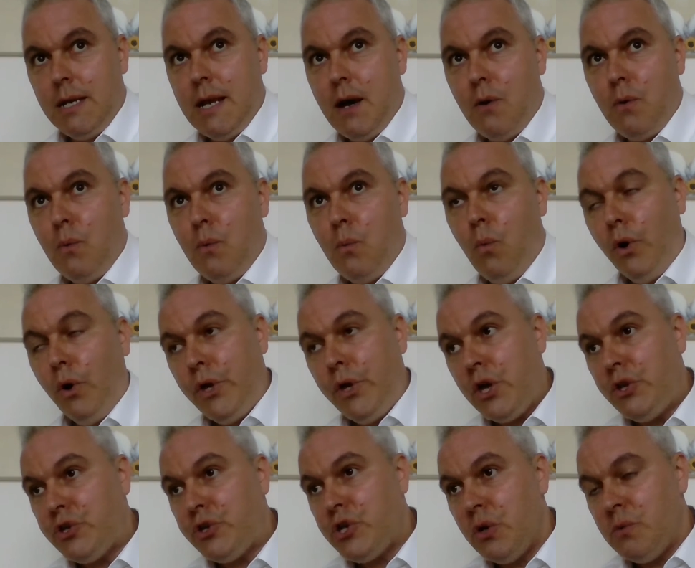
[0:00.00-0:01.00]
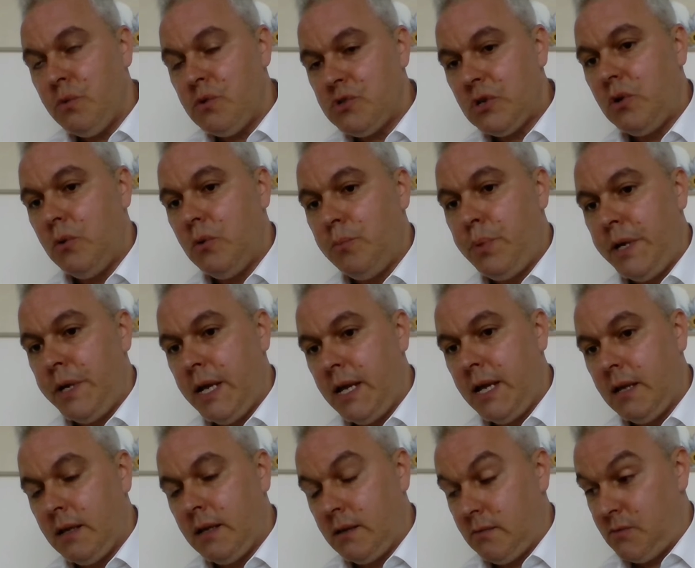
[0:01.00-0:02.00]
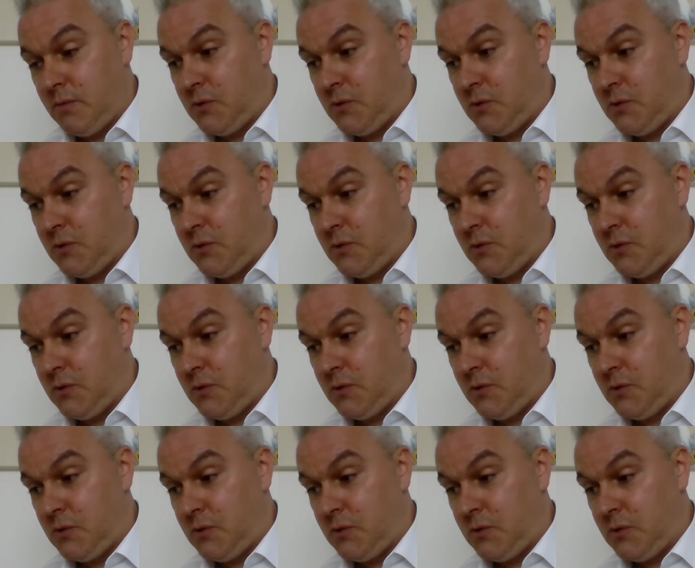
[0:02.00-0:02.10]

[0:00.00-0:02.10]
Now, what you can do as a company